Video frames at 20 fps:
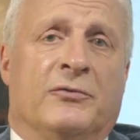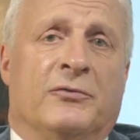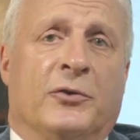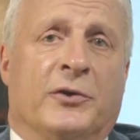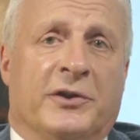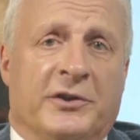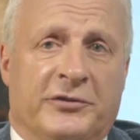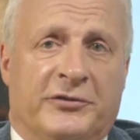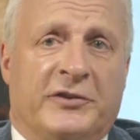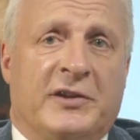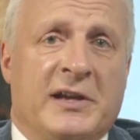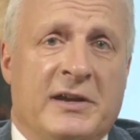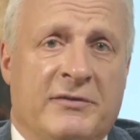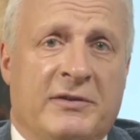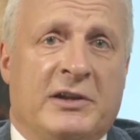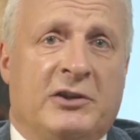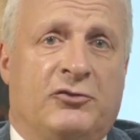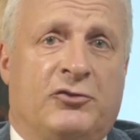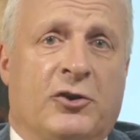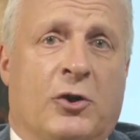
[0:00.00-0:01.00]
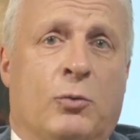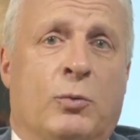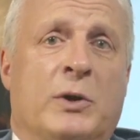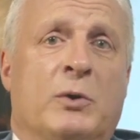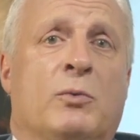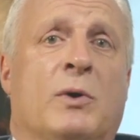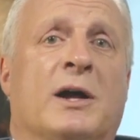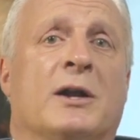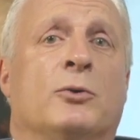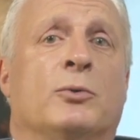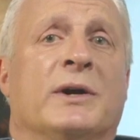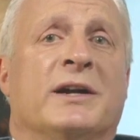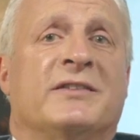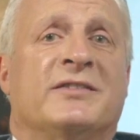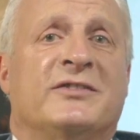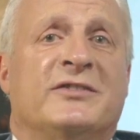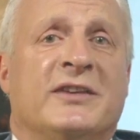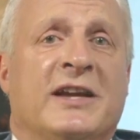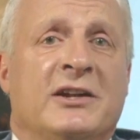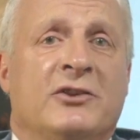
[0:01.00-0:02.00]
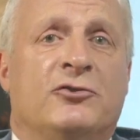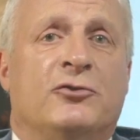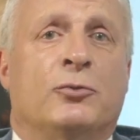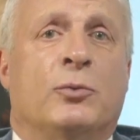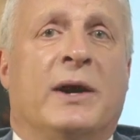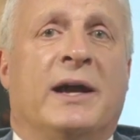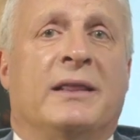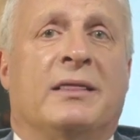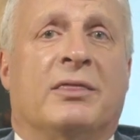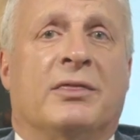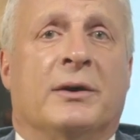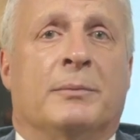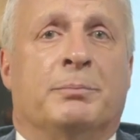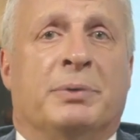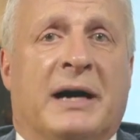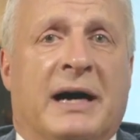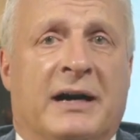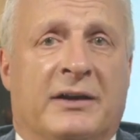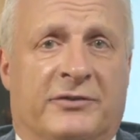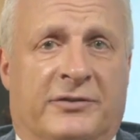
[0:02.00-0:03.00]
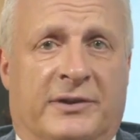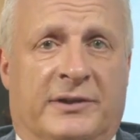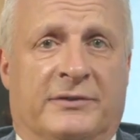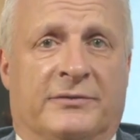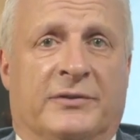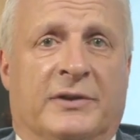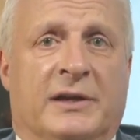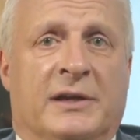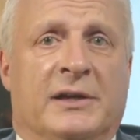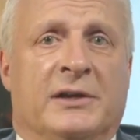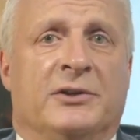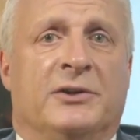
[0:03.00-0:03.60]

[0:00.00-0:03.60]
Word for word: For this TV show, we want to accentuate the positive,